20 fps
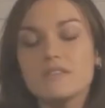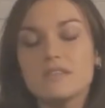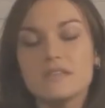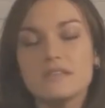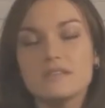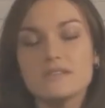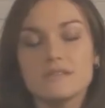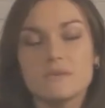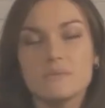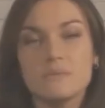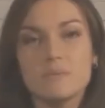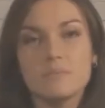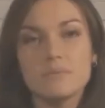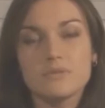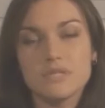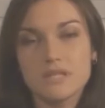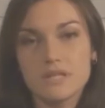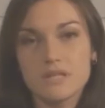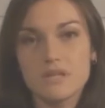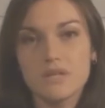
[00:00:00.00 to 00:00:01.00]
of the things that we
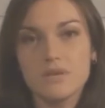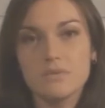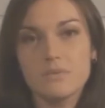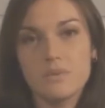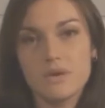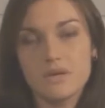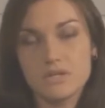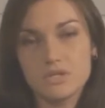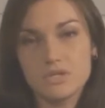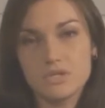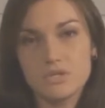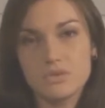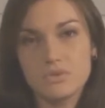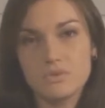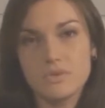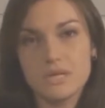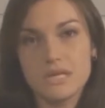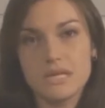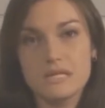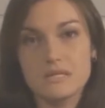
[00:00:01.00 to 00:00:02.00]
particularly want to
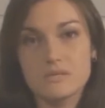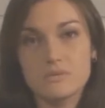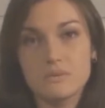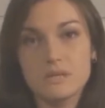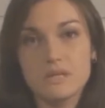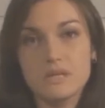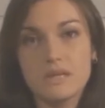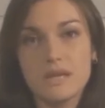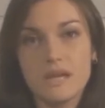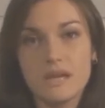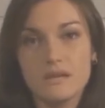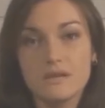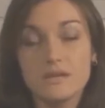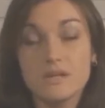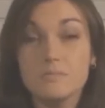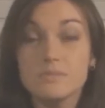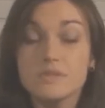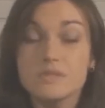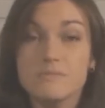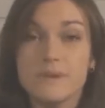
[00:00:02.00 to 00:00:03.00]
do is really gain
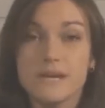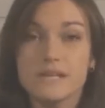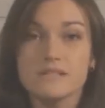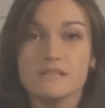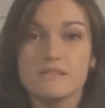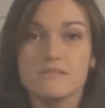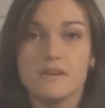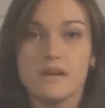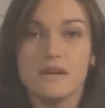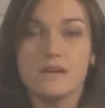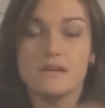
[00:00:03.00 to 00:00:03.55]
good perspective